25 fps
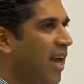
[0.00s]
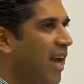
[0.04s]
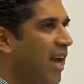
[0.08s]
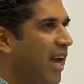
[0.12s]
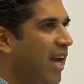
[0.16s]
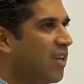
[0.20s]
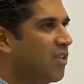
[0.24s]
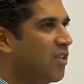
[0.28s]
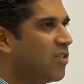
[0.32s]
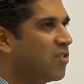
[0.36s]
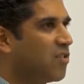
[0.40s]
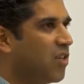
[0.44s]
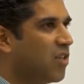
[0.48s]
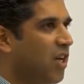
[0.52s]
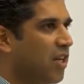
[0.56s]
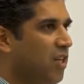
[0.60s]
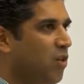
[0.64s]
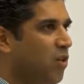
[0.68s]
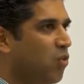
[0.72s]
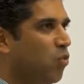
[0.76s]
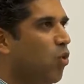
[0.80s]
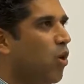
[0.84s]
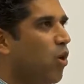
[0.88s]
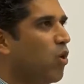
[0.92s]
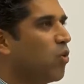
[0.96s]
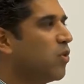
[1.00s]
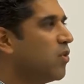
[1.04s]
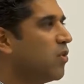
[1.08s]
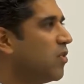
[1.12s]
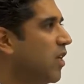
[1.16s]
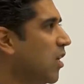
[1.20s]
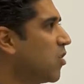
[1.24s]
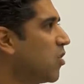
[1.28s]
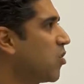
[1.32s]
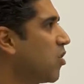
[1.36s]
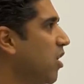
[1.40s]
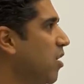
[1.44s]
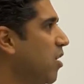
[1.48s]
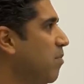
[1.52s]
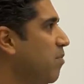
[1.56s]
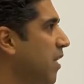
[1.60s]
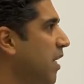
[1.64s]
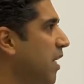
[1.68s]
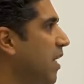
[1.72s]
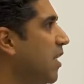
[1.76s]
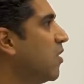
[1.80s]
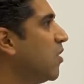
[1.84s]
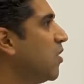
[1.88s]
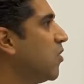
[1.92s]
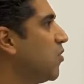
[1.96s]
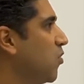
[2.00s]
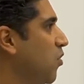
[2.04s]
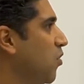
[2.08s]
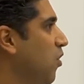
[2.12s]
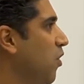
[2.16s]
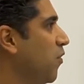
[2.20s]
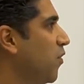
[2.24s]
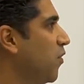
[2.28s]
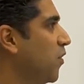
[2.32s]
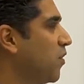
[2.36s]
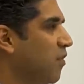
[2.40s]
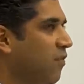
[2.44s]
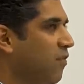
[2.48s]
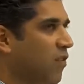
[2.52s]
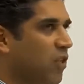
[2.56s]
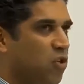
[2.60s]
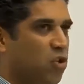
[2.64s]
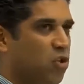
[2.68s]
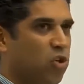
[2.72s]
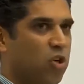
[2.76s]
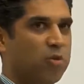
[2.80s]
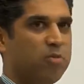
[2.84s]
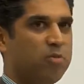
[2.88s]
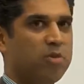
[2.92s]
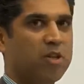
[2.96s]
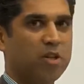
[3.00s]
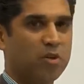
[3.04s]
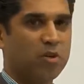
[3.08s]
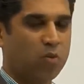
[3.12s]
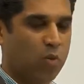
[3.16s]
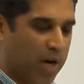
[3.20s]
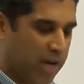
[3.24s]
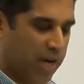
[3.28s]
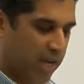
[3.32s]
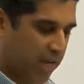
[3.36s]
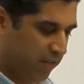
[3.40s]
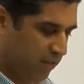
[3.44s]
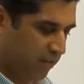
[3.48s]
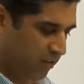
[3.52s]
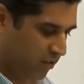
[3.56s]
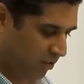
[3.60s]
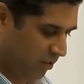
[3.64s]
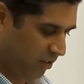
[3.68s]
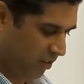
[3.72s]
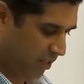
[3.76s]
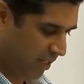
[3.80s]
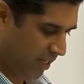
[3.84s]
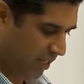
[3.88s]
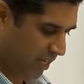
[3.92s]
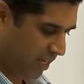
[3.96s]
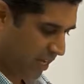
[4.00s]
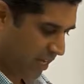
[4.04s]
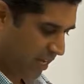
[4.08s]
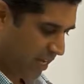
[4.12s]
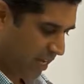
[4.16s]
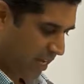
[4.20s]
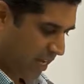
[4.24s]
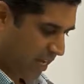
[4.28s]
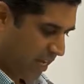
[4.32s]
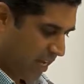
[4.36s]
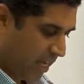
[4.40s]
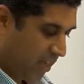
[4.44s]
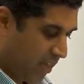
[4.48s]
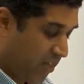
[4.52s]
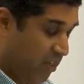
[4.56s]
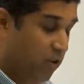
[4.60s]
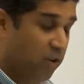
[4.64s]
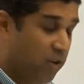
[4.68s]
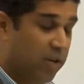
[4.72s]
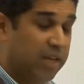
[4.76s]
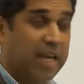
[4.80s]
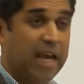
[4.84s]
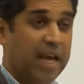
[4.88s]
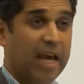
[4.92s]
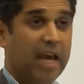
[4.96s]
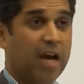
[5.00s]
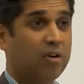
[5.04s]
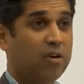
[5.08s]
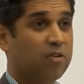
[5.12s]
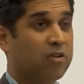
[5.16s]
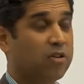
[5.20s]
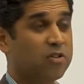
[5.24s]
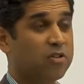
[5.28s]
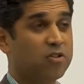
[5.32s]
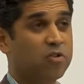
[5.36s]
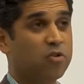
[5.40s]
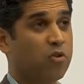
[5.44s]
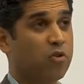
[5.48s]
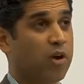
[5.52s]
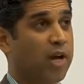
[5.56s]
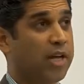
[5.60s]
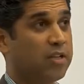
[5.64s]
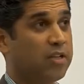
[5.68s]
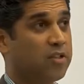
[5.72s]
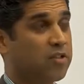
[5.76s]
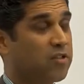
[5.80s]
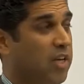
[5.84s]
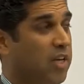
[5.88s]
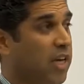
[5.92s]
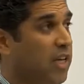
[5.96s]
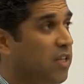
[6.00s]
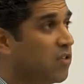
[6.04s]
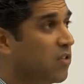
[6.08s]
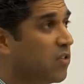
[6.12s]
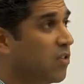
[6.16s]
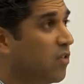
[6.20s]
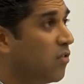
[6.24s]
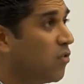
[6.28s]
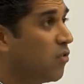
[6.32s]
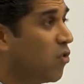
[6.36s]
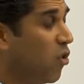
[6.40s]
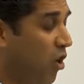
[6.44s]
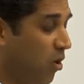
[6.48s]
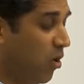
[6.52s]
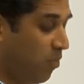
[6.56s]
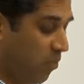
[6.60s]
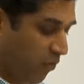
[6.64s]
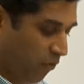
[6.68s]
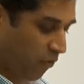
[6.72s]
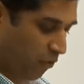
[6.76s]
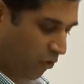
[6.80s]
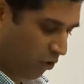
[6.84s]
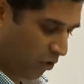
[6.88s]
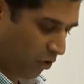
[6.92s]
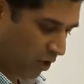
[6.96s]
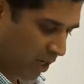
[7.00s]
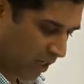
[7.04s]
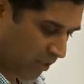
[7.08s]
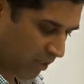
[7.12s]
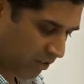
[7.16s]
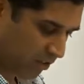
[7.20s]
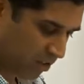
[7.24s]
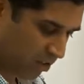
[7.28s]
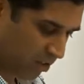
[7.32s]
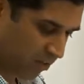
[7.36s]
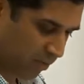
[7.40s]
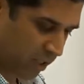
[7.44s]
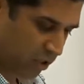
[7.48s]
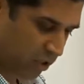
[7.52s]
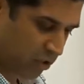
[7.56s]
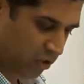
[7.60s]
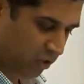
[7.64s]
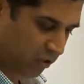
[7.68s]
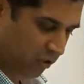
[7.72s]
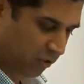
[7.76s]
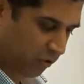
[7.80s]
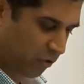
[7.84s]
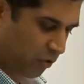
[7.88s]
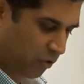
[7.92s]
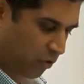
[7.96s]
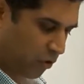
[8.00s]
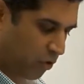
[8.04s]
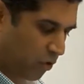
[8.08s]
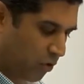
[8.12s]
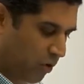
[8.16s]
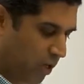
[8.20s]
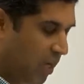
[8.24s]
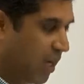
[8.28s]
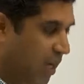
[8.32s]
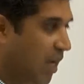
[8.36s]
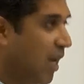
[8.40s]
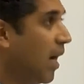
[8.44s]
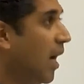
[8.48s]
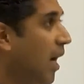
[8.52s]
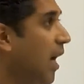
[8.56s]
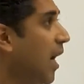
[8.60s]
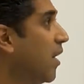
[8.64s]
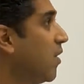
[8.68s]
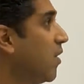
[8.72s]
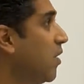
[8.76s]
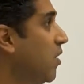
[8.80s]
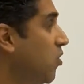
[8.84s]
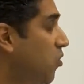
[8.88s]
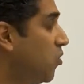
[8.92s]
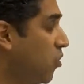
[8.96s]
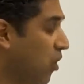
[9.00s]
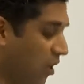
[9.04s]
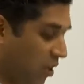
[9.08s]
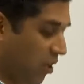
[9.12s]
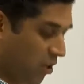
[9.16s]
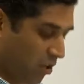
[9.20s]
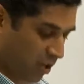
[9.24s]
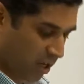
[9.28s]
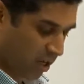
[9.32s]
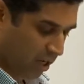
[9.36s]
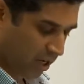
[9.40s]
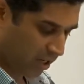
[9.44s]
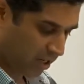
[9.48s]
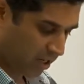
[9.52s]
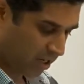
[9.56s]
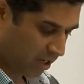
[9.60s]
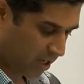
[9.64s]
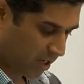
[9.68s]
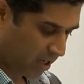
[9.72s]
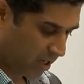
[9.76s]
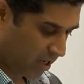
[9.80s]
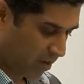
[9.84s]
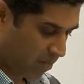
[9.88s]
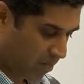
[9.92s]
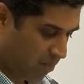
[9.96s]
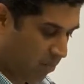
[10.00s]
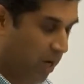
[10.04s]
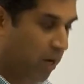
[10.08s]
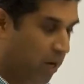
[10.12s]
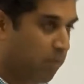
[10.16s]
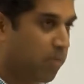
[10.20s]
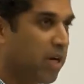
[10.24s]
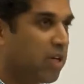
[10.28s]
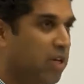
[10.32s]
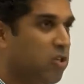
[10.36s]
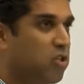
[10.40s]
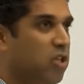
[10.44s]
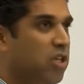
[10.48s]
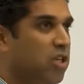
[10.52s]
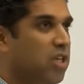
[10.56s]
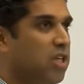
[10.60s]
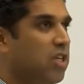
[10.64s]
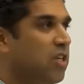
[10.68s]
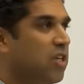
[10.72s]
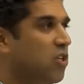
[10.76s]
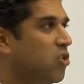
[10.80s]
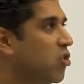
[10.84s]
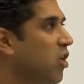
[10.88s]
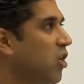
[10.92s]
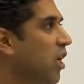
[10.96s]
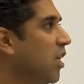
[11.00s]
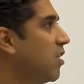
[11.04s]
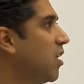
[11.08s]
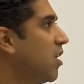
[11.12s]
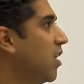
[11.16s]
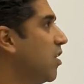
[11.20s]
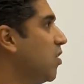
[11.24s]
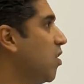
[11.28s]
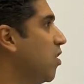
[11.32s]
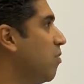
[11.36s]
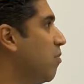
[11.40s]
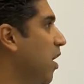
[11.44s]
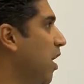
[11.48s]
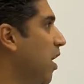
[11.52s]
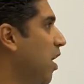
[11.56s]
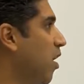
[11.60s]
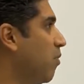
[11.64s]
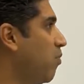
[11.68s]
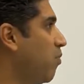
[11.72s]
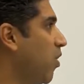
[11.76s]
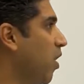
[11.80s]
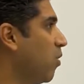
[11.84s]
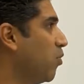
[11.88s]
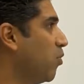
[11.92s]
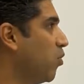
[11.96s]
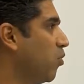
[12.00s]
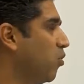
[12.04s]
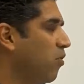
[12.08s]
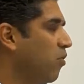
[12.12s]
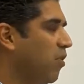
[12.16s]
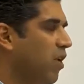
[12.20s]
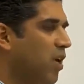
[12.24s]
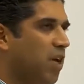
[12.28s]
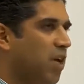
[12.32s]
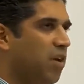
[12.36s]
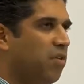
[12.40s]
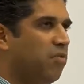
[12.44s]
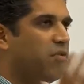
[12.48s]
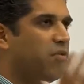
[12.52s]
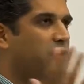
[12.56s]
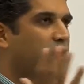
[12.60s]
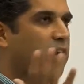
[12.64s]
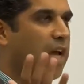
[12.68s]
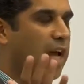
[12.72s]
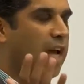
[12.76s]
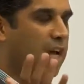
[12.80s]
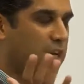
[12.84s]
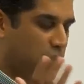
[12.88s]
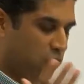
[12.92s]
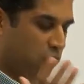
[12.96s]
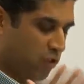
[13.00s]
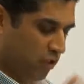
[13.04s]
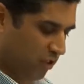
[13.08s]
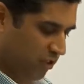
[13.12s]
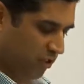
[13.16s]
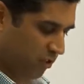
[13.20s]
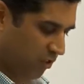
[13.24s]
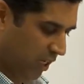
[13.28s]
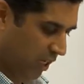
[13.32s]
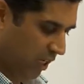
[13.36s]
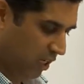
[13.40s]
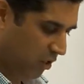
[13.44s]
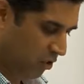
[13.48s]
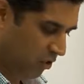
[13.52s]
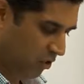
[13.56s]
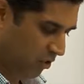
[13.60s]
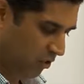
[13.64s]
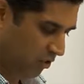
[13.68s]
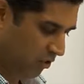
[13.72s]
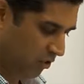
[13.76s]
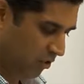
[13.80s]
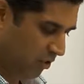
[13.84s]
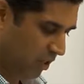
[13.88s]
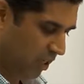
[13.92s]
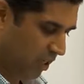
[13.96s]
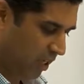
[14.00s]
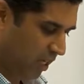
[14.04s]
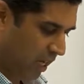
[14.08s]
and studied what was actually beneath the surface of the turbulent waves. There are countless great saints that have gone before us. To mention a few, Adi Shankara, Babaji, Chaitanya Mahaprabhu, very ancient sages.